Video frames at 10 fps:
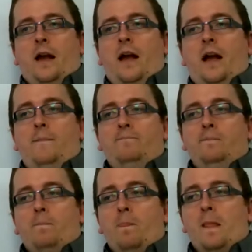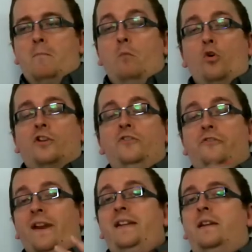um, more
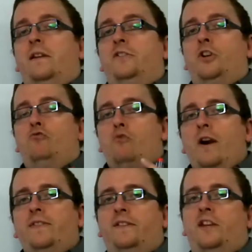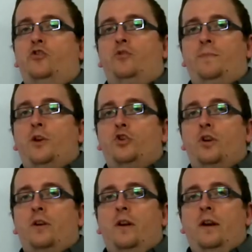convenient to write the
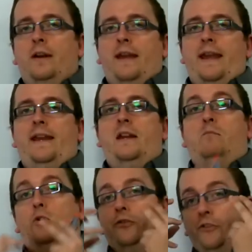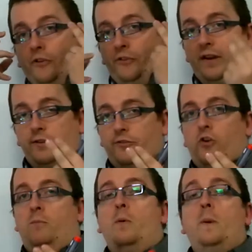distribution in a more succinct
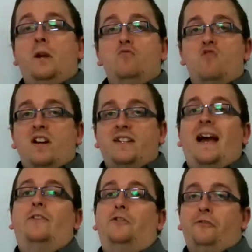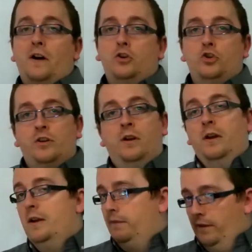form and we can write it as a function.
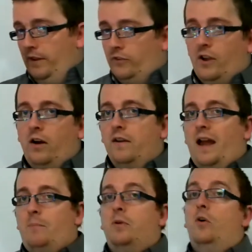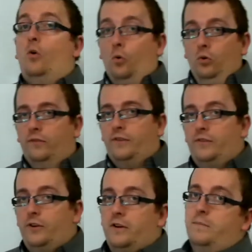Now this can't happen all of the
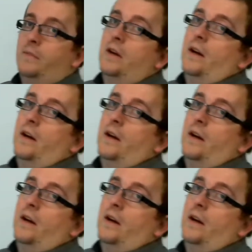time